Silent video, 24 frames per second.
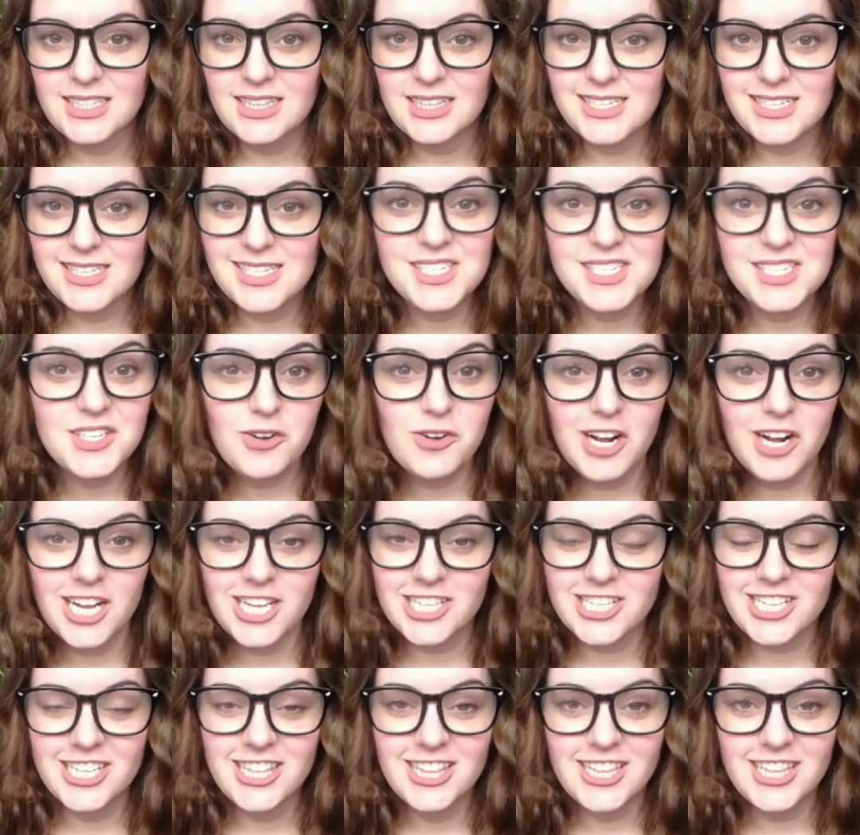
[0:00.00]
This is a
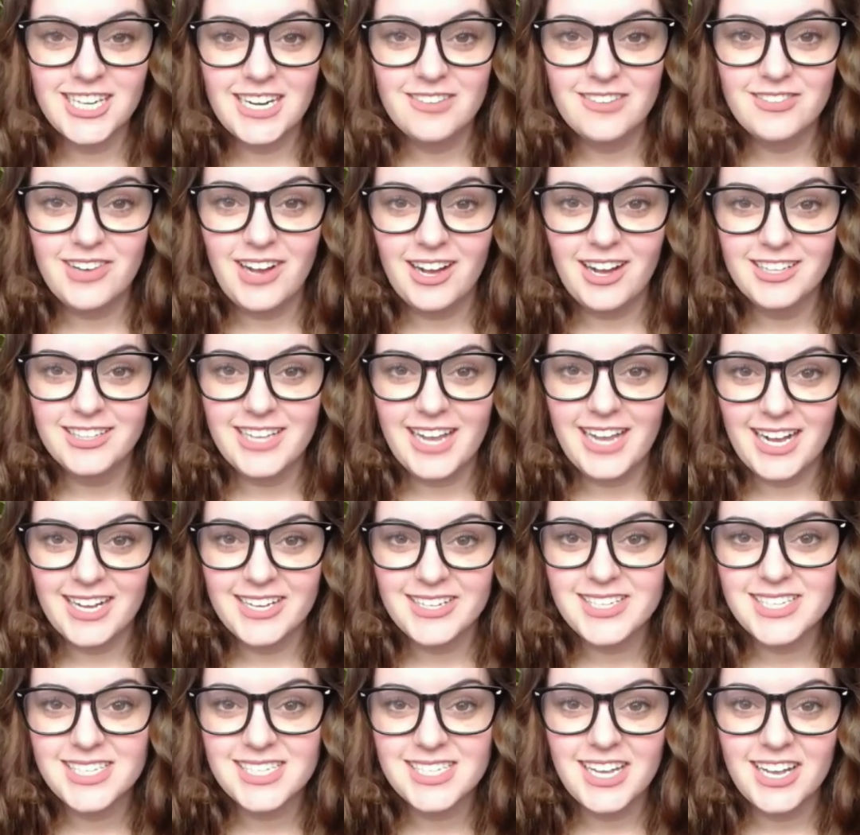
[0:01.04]
question that I've gotten
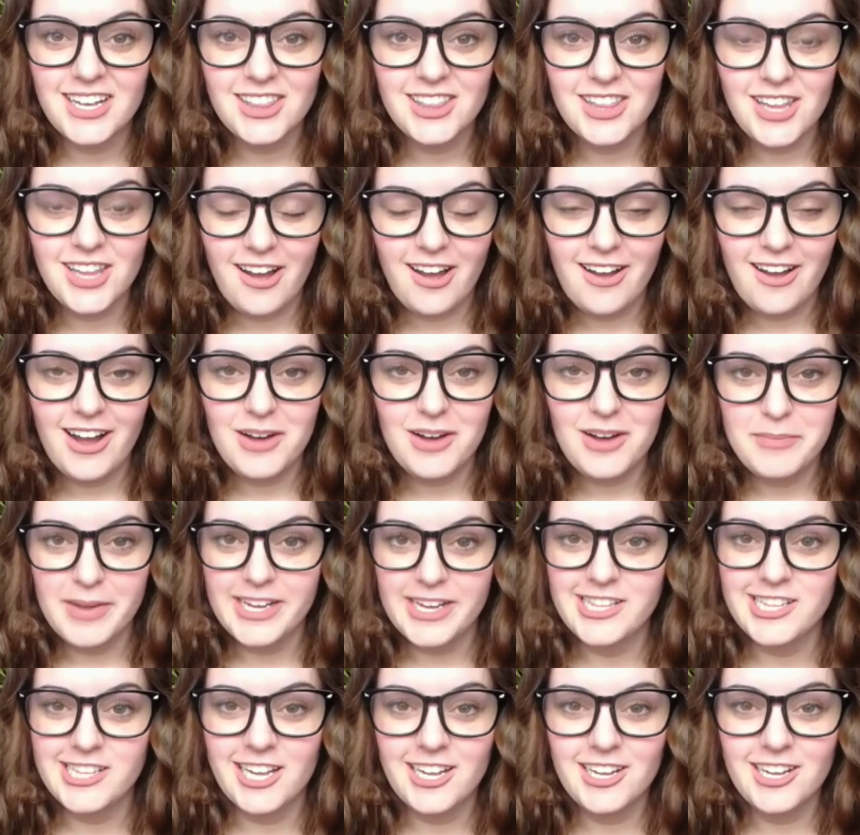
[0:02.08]
asked a lot on my
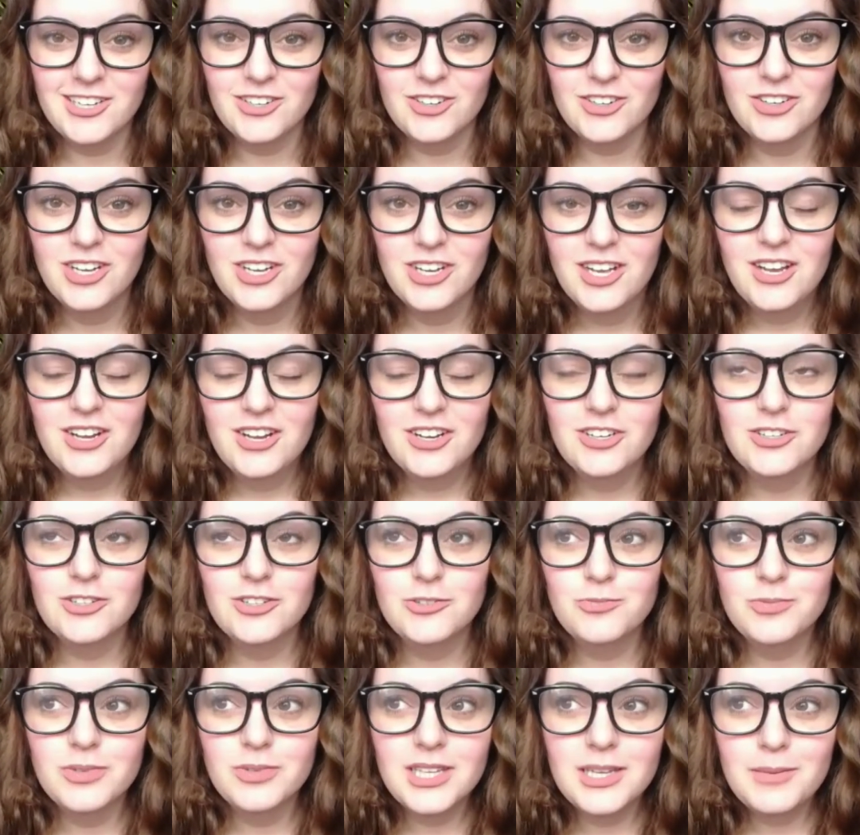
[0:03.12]
channel,
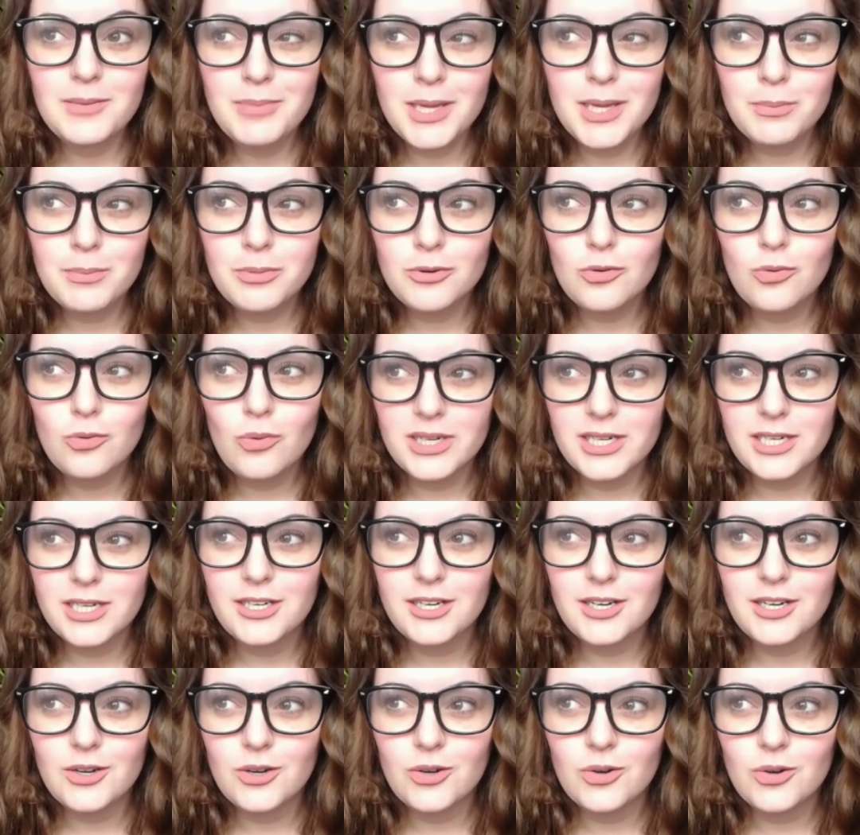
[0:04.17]
or really, people want to
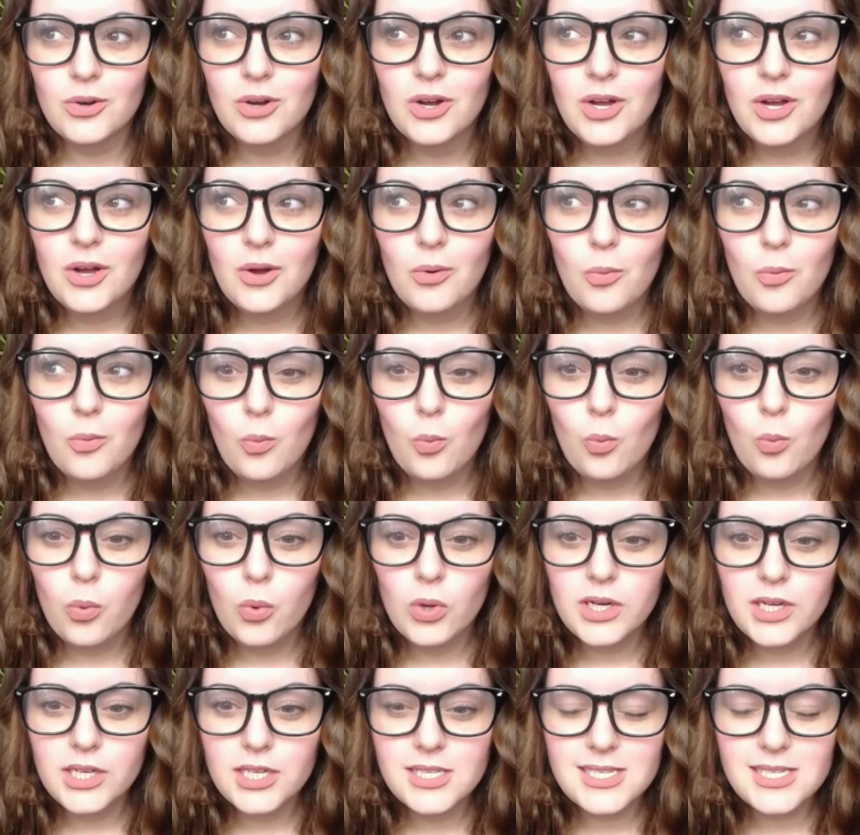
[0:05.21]
know
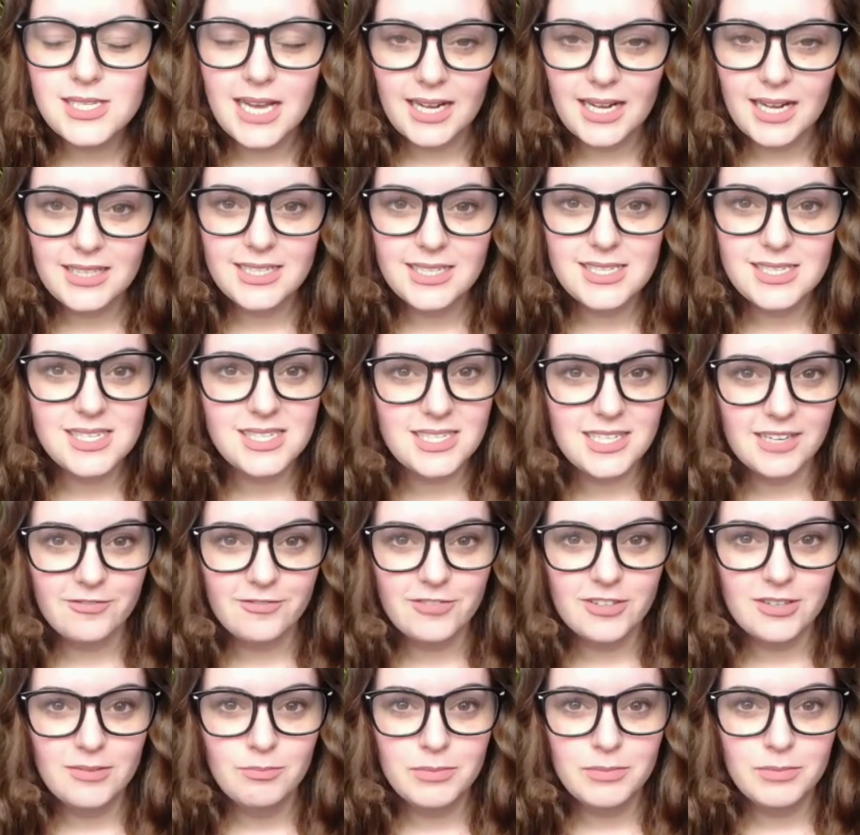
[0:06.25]
what exactly is
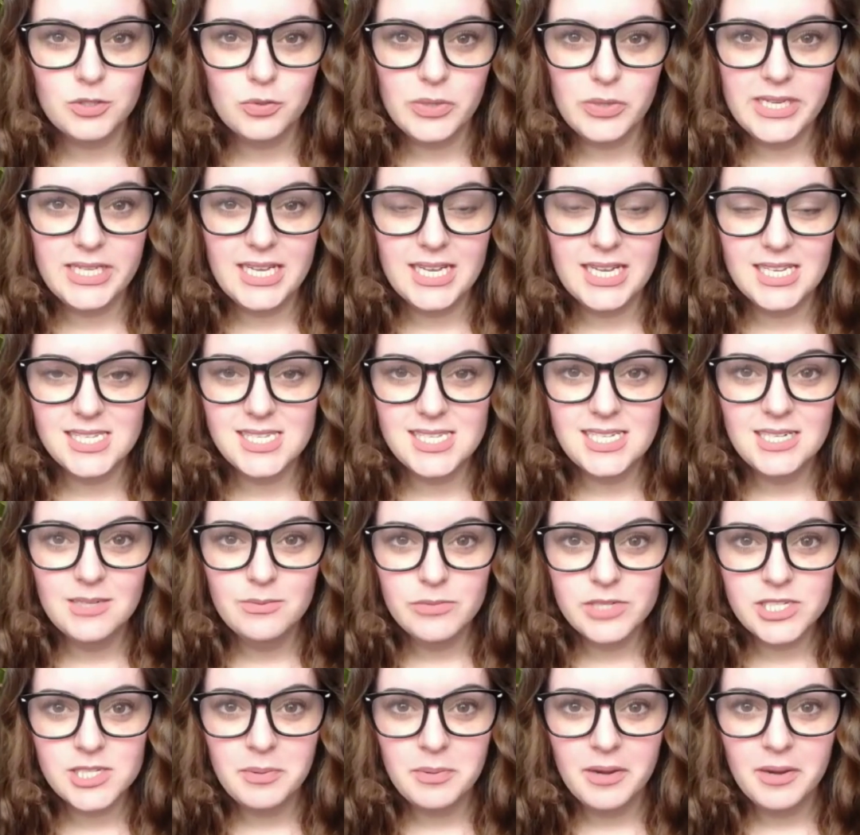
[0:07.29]
different between incident
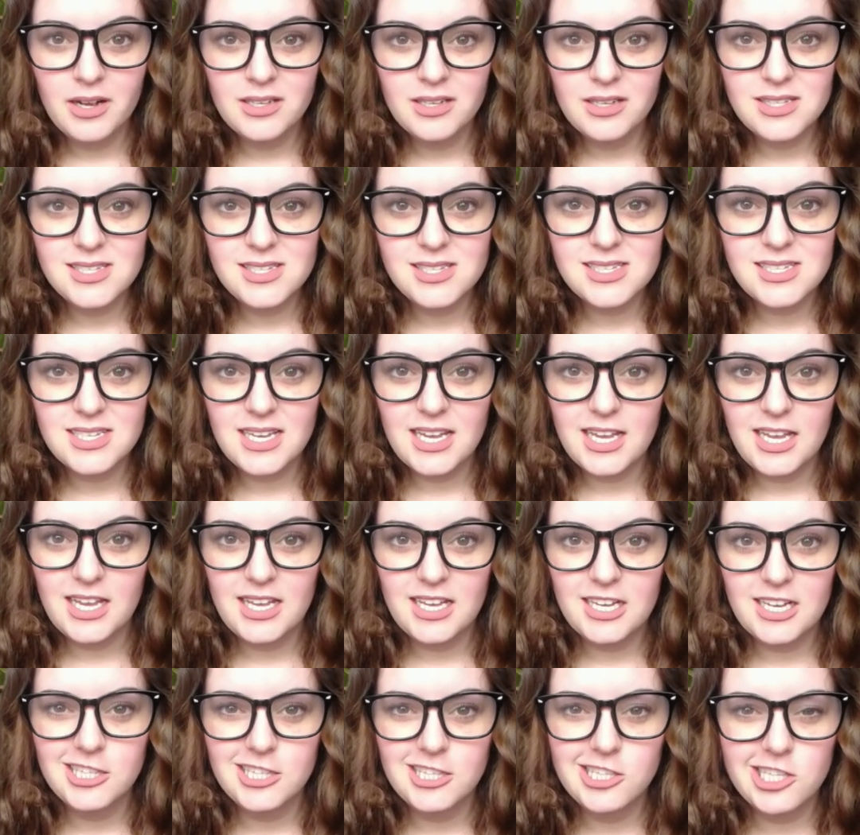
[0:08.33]
response
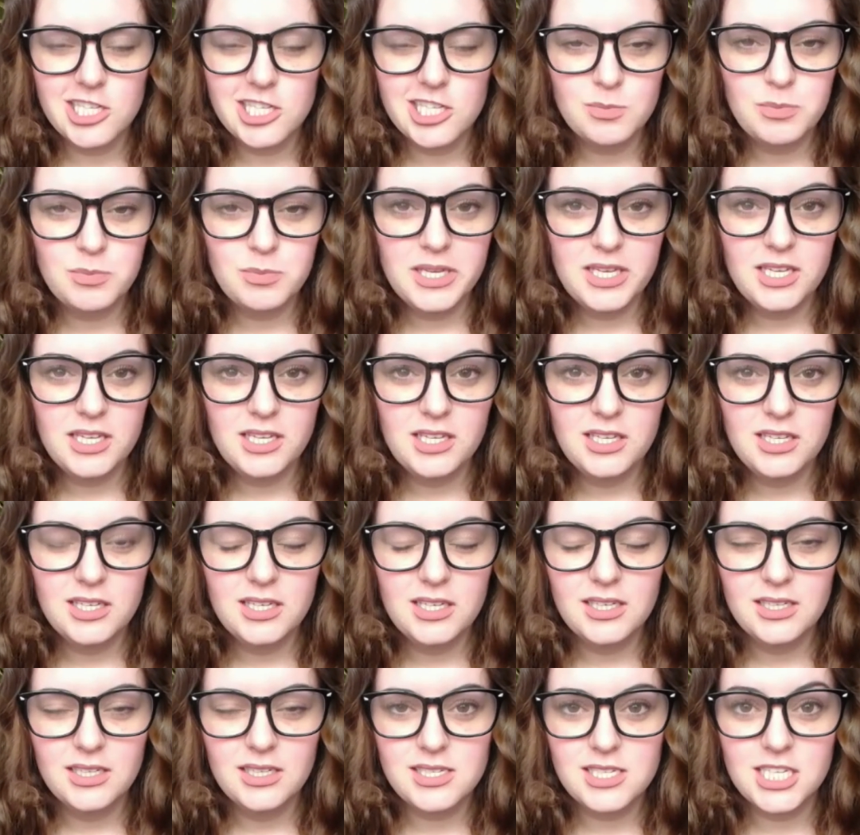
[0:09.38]
and just
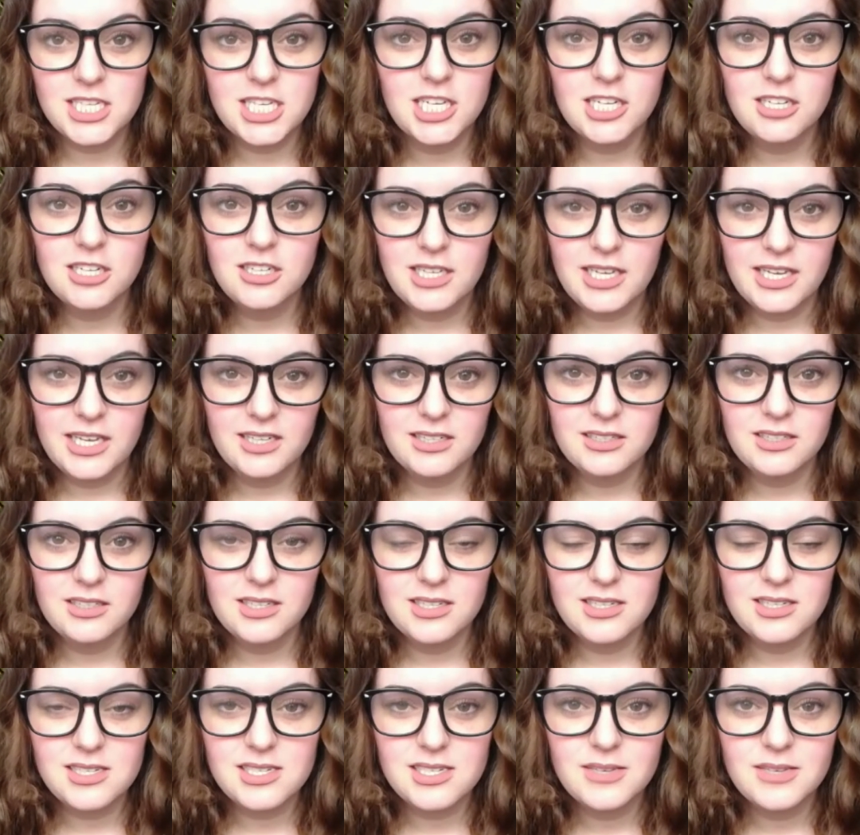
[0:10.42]
being a security
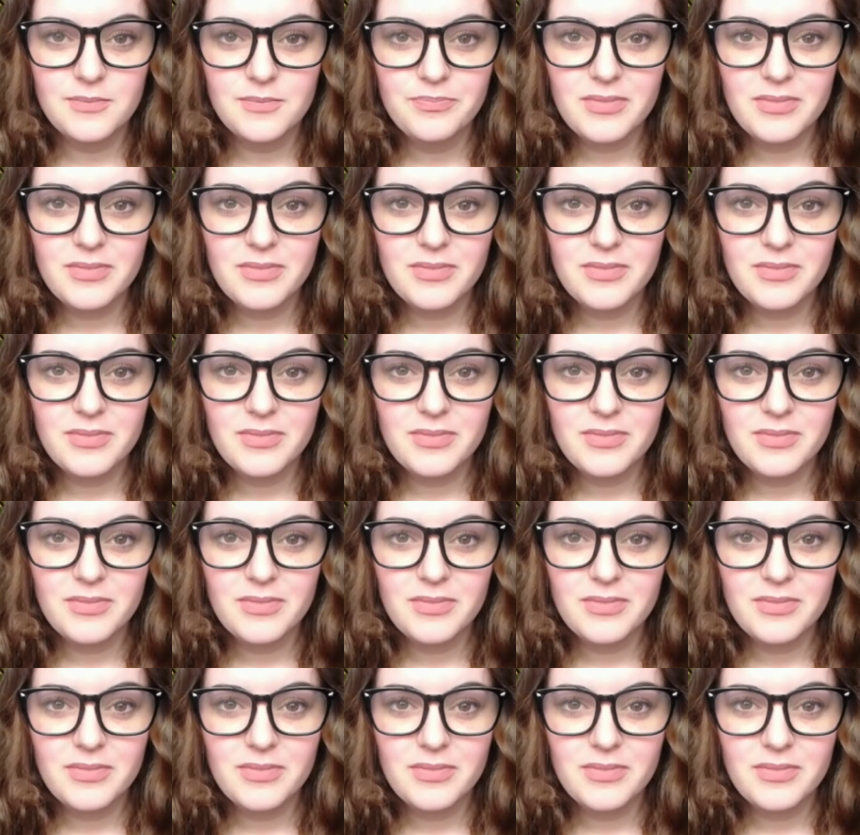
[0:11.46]
analyst.